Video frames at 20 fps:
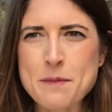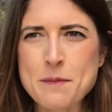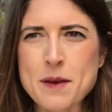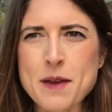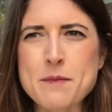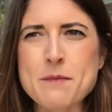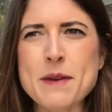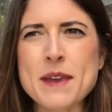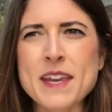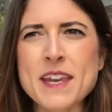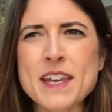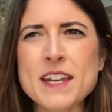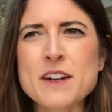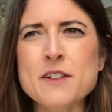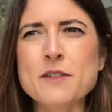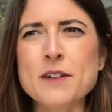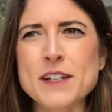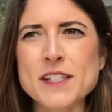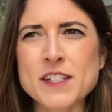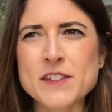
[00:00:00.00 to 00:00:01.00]
in making a
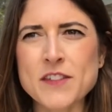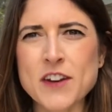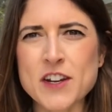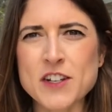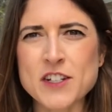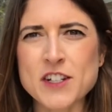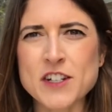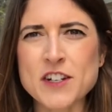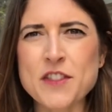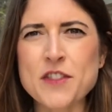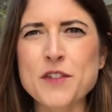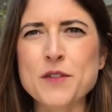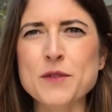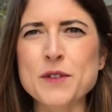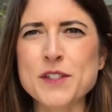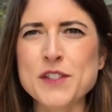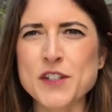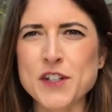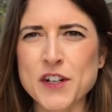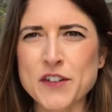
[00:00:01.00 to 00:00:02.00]
reservation through
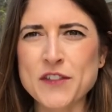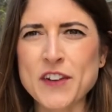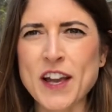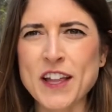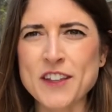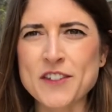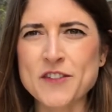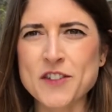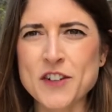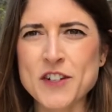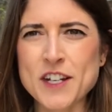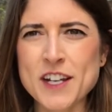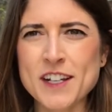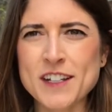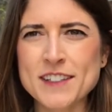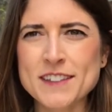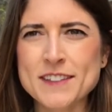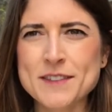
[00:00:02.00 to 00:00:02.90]
Reserve California.